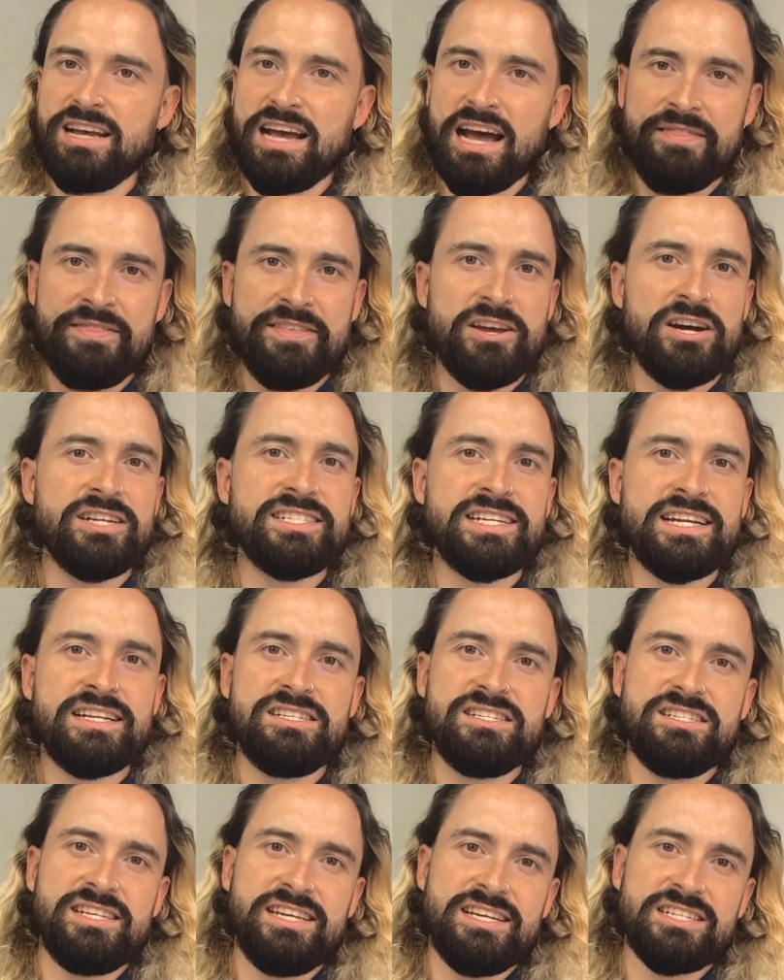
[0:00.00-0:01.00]
And the
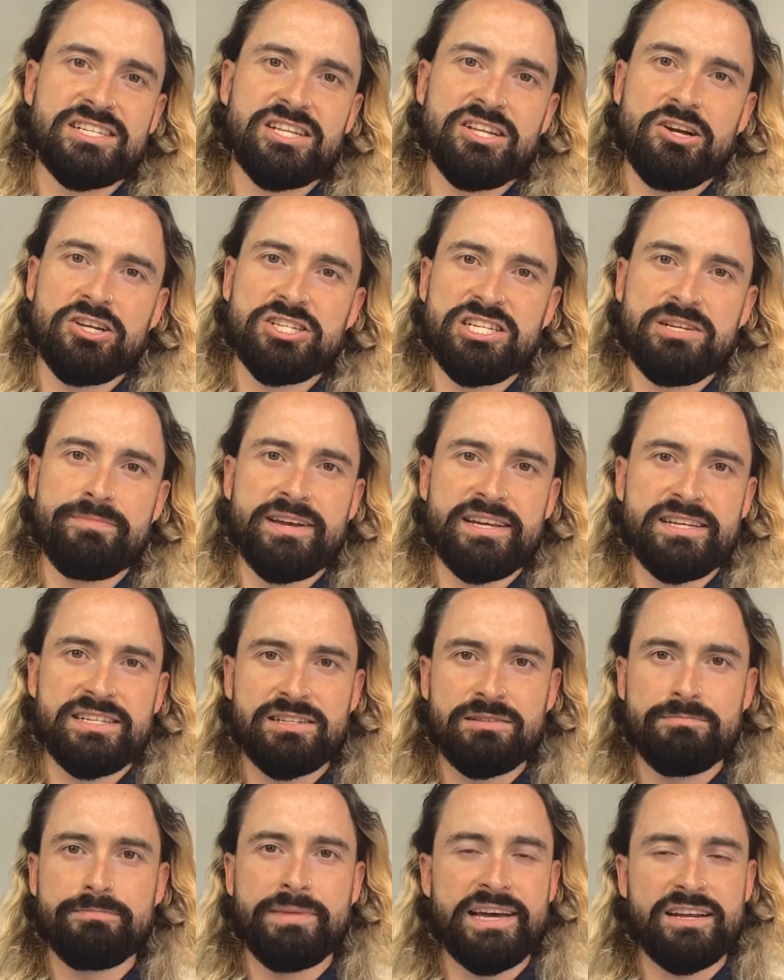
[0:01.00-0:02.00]
identity is largely
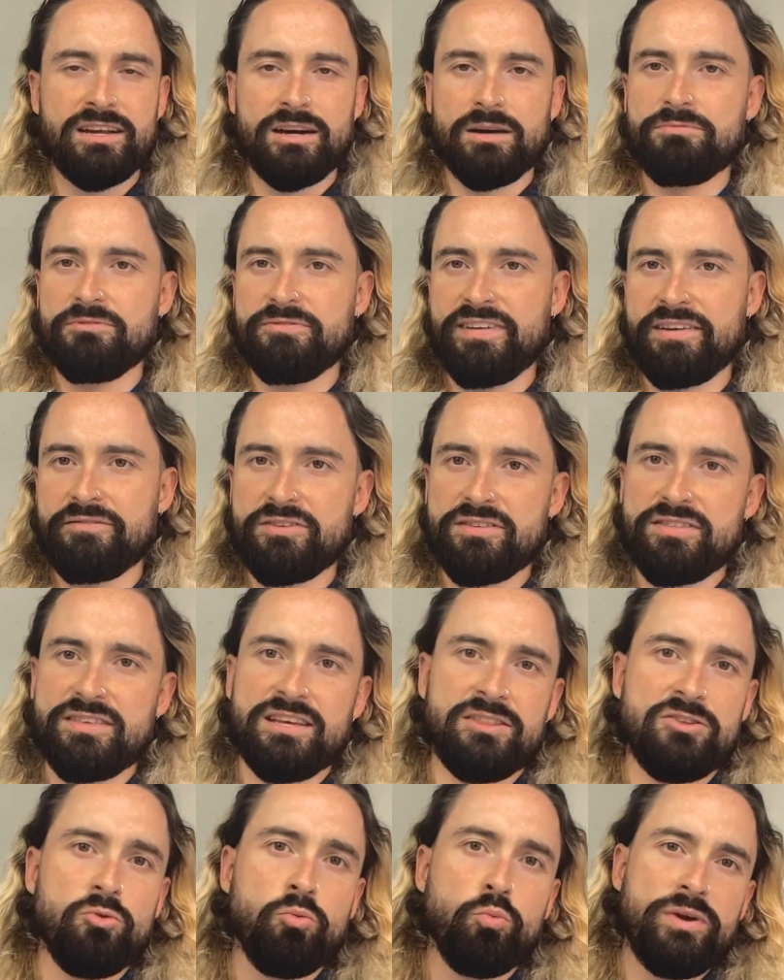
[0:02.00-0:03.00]
made up of
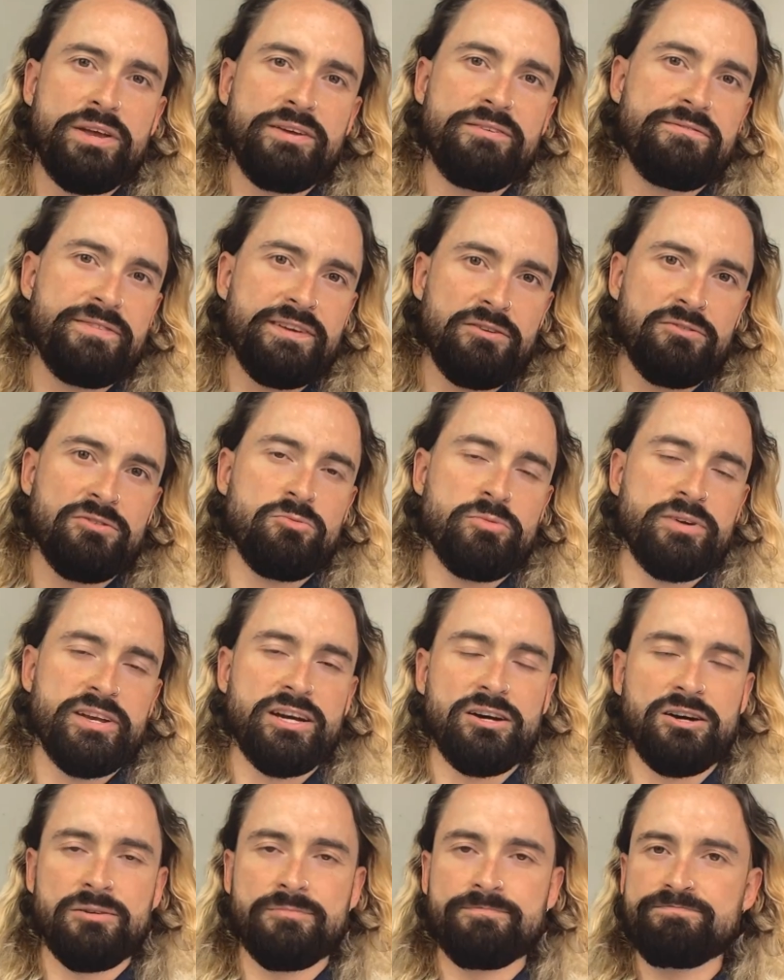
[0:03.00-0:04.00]
everything that we feel that we
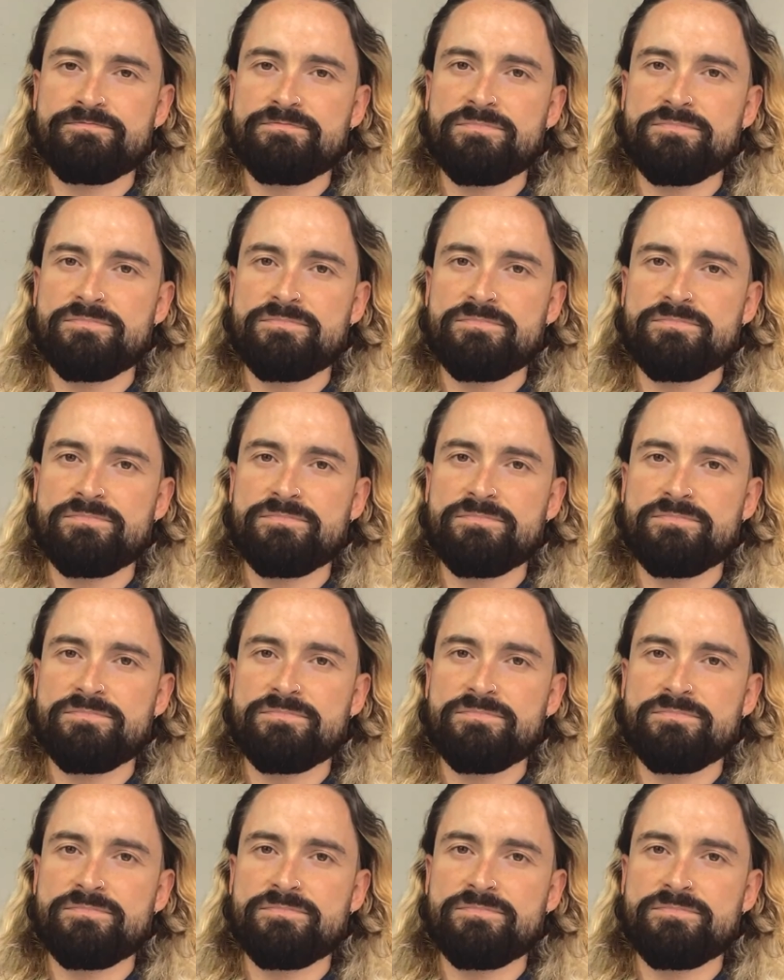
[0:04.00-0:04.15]
are.